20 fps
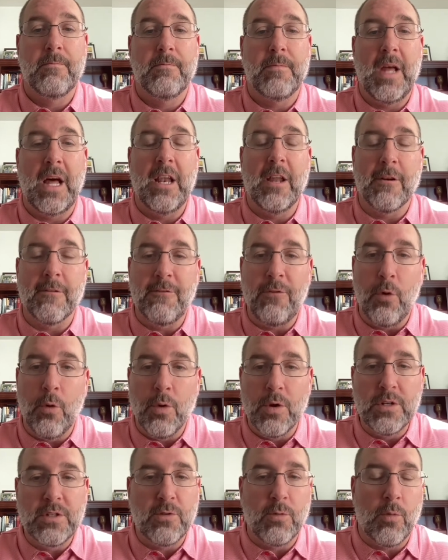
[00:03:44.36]
I look
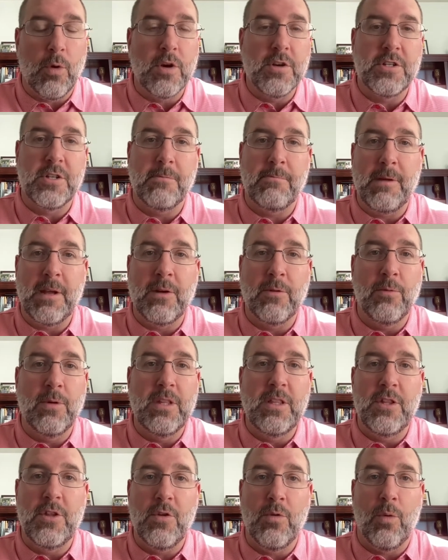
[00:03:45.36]
forward to worshiping
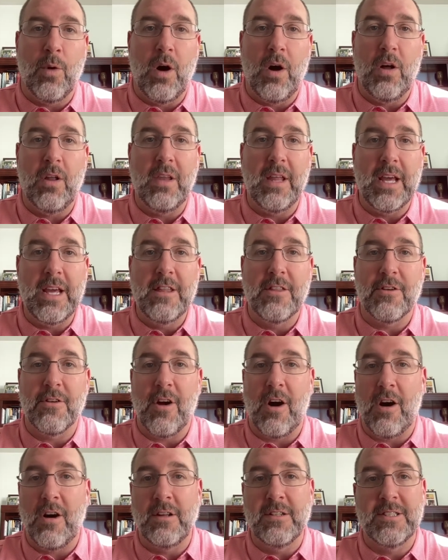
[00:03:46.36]
with you all either
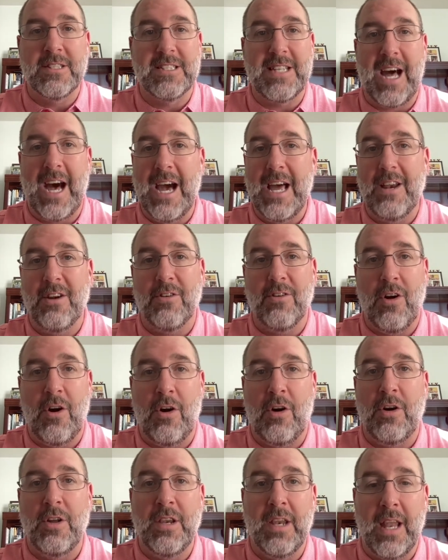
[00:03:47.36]
on site or
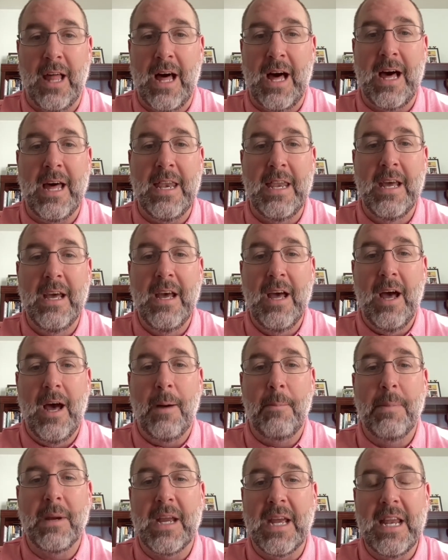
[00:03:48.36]
online
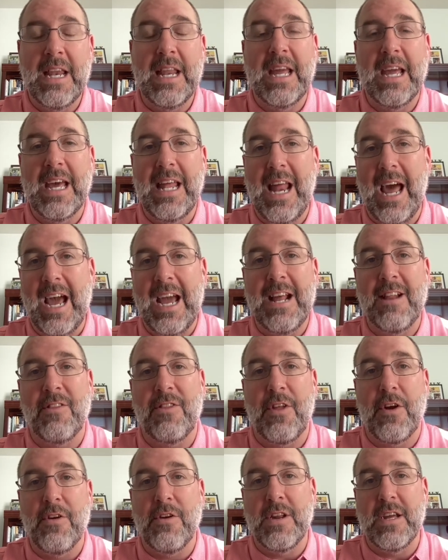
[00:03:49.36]
beginning at
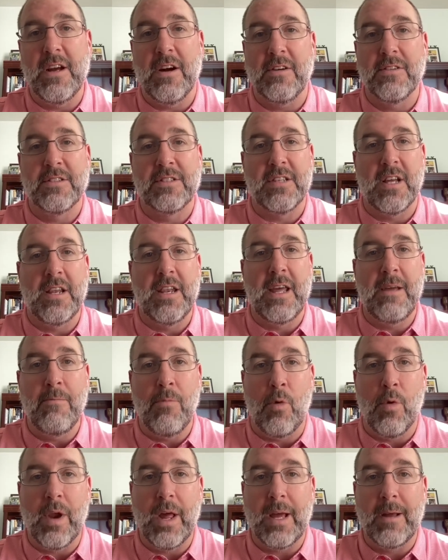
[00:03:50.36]
8:30 on Sunday
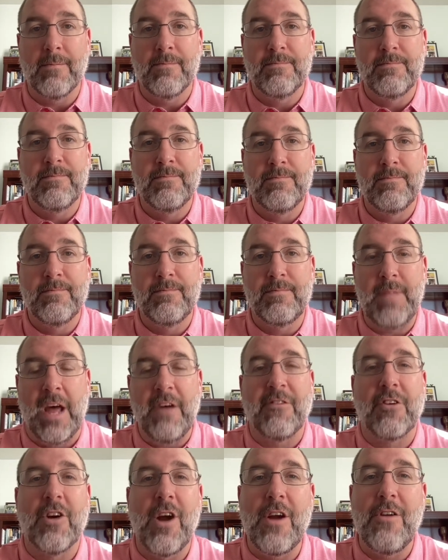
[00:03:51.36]
morning.
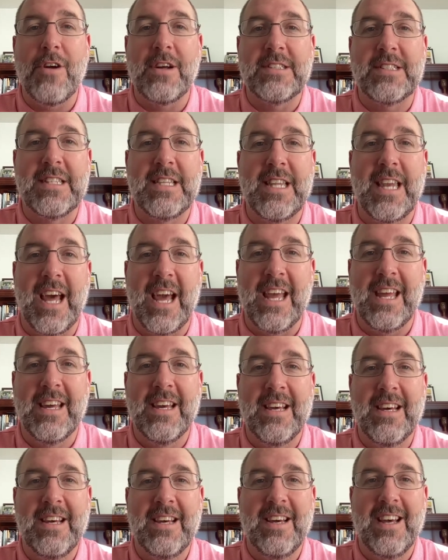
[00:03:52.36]
Have a great rest of the day
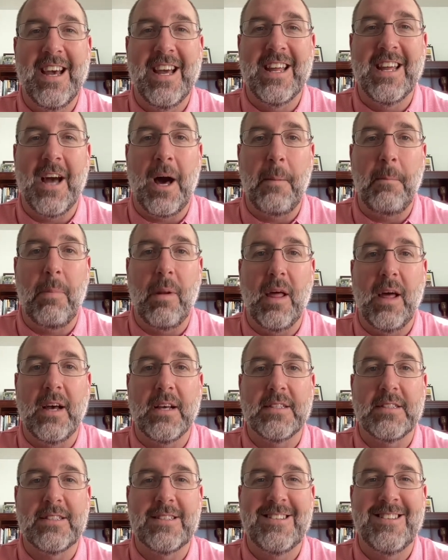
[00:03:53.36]
and God
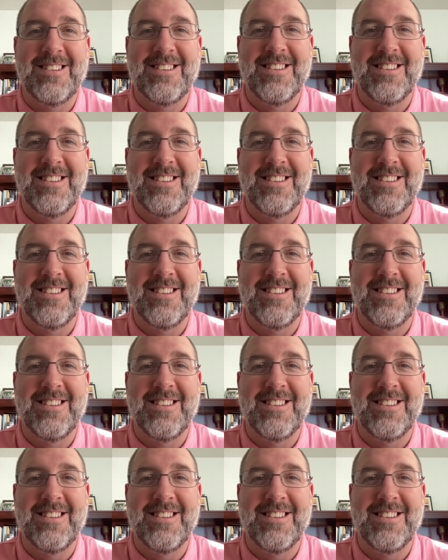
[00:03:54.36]
bless.